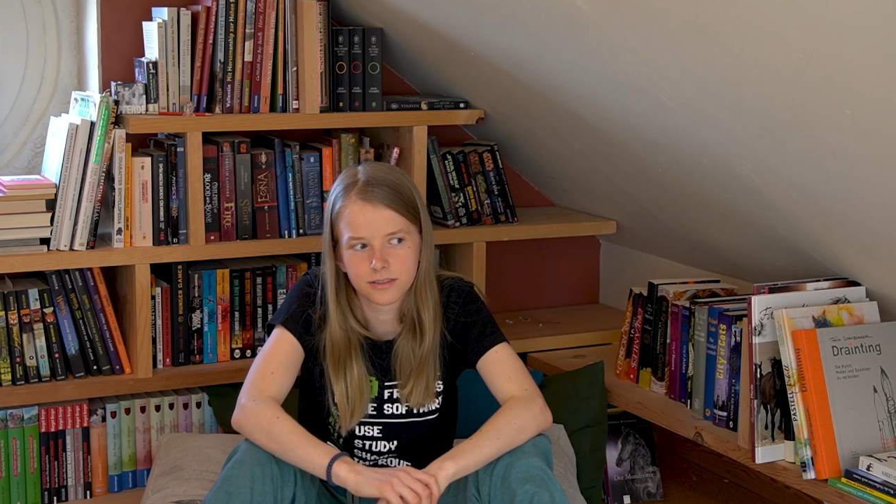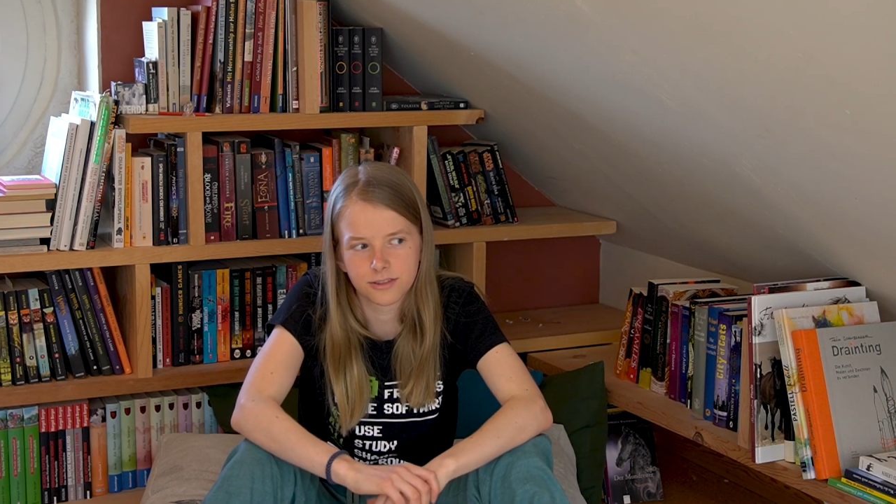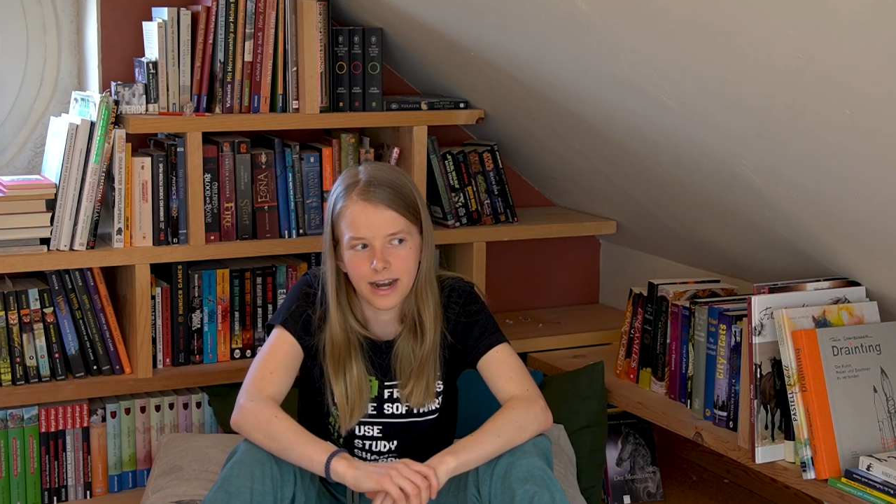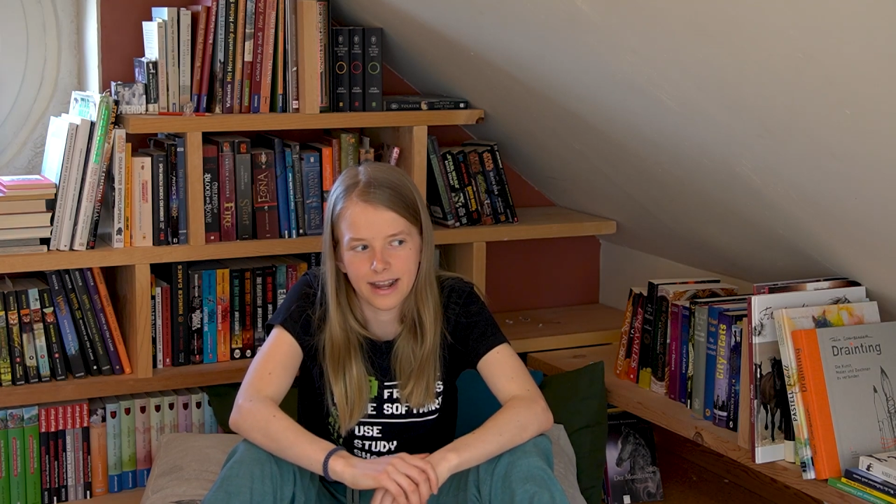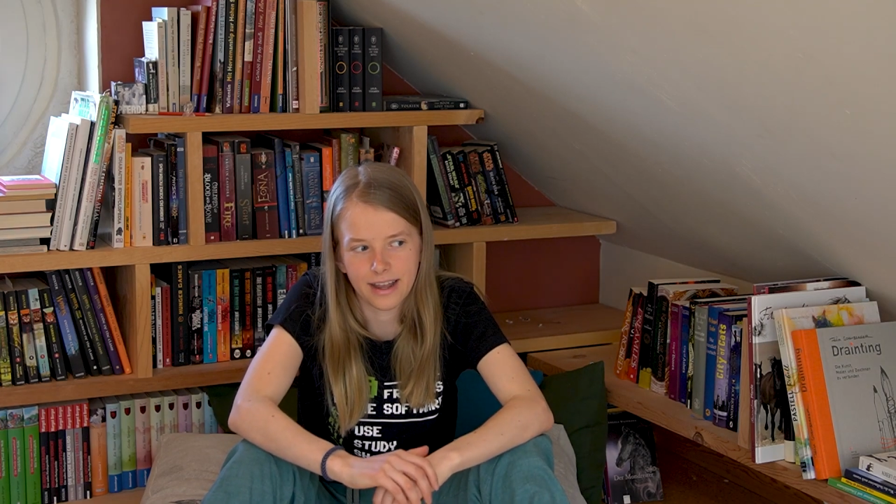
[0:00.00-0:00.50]

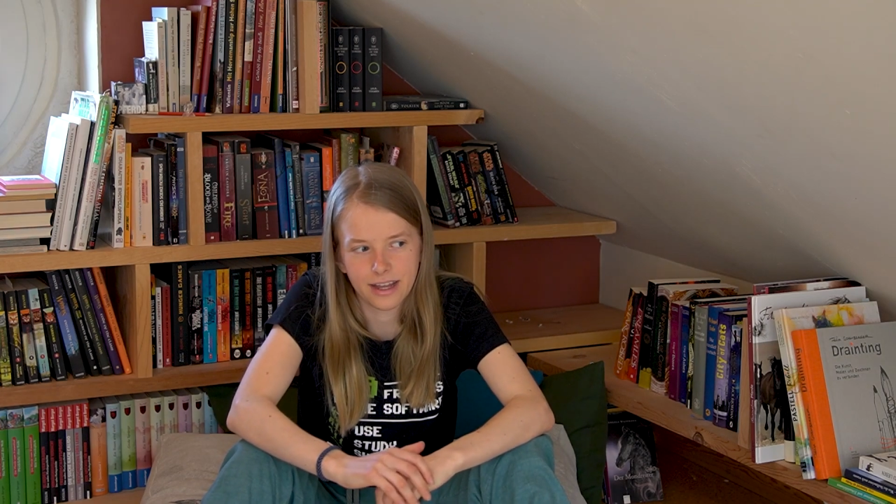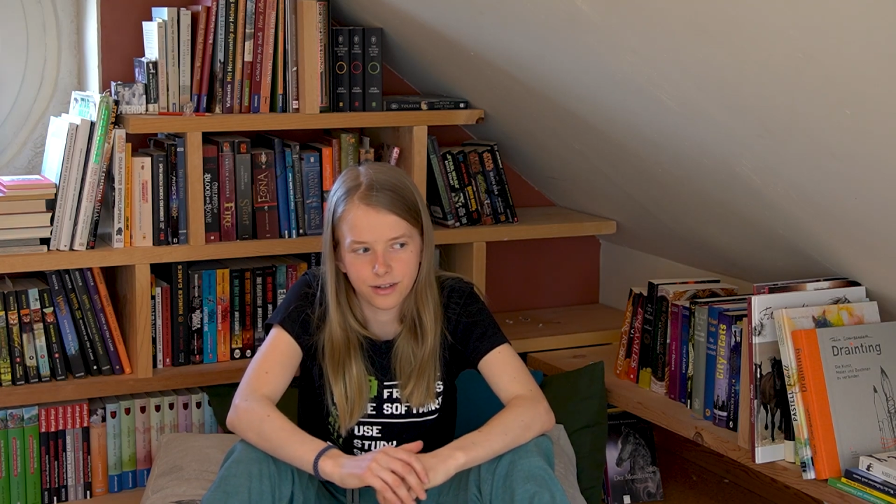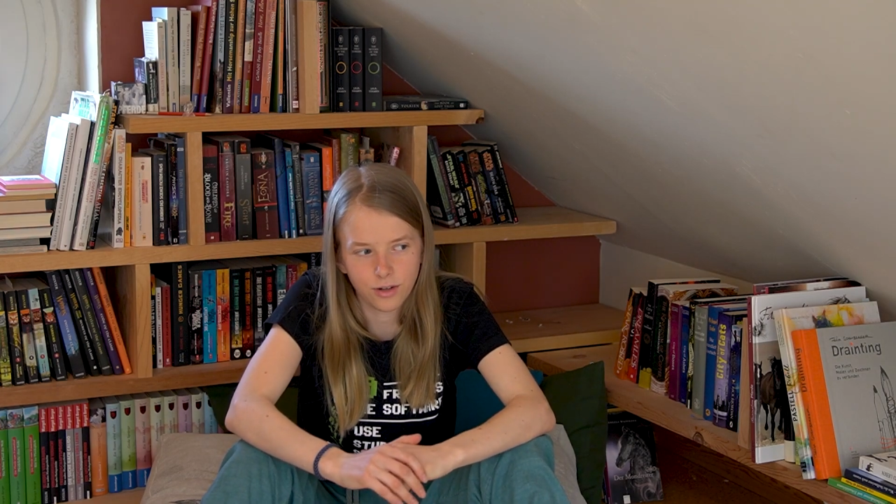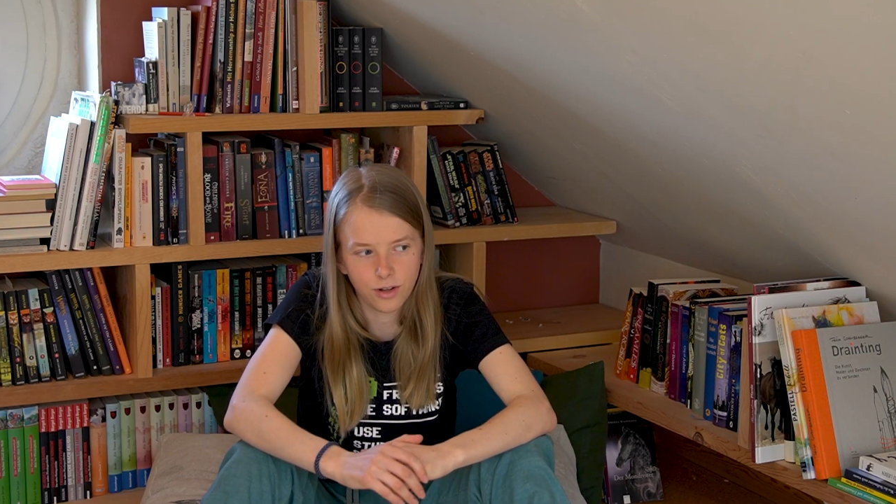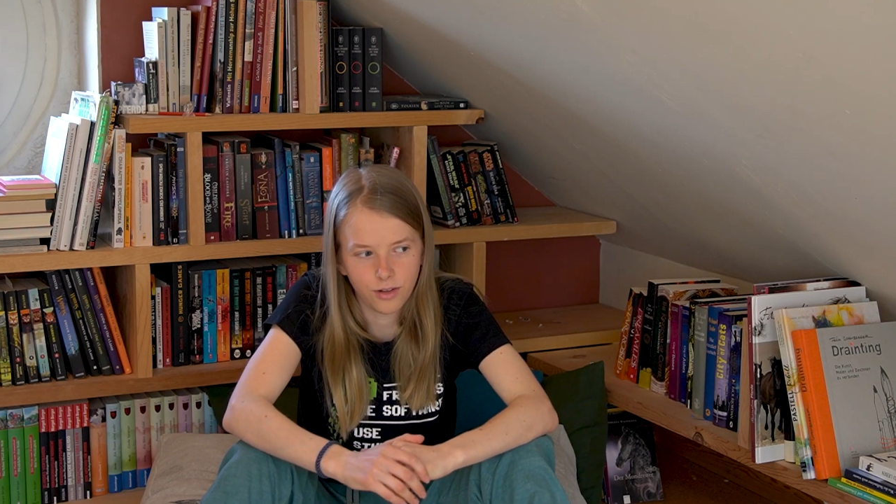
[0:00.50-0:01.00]
track
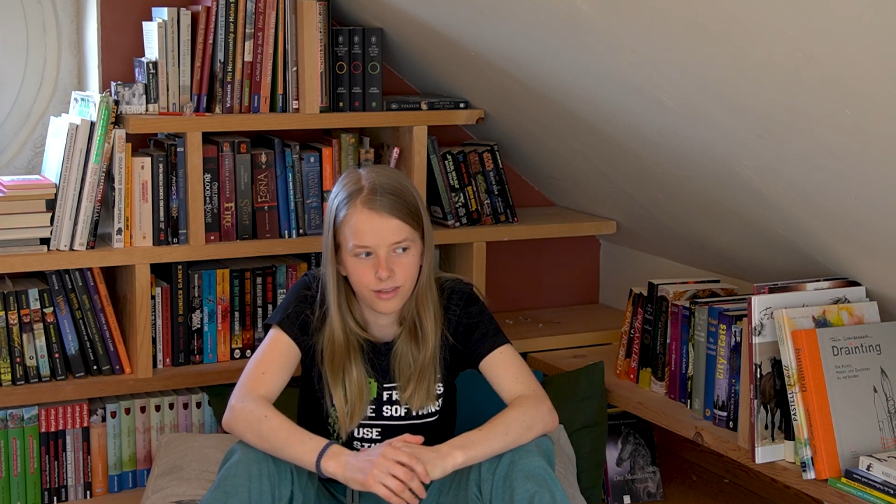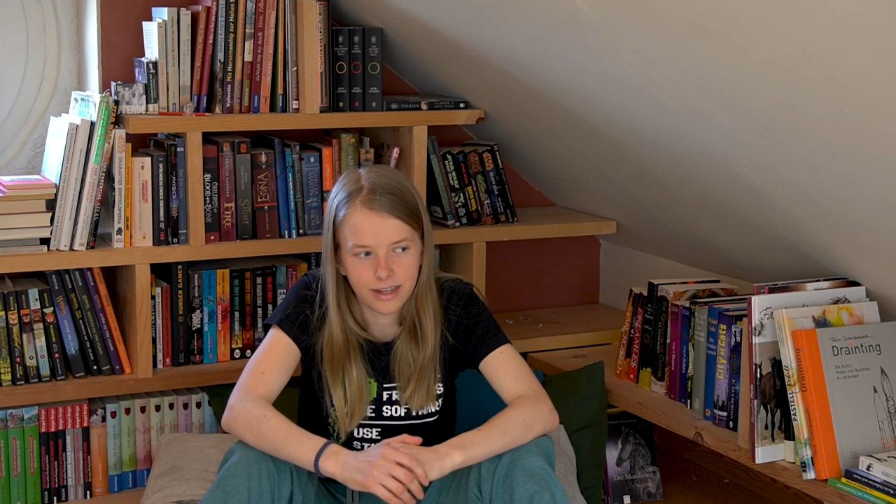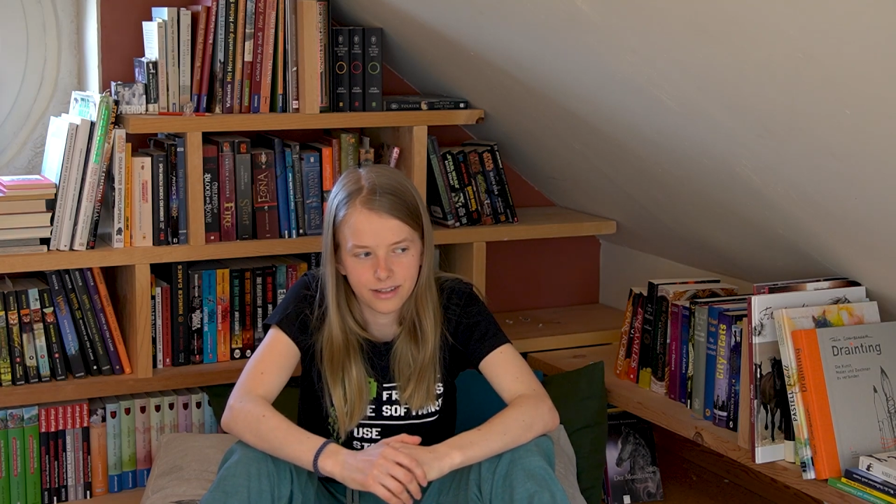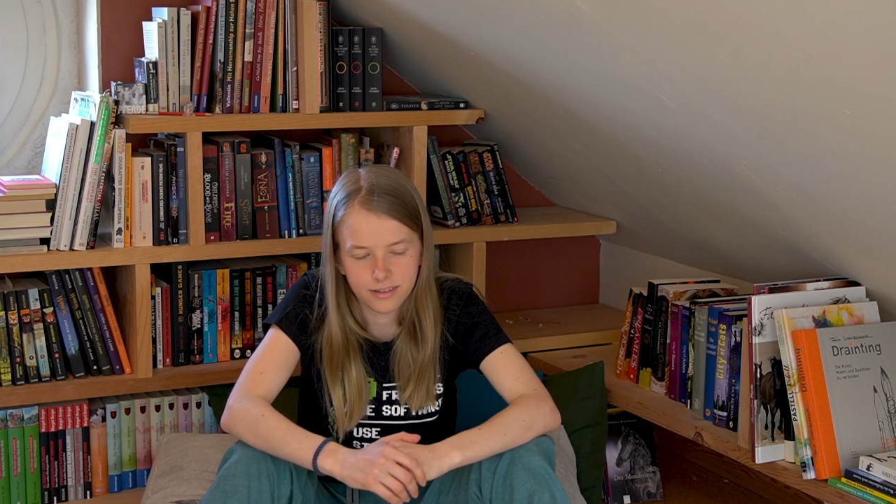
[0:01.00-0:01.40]
at all, that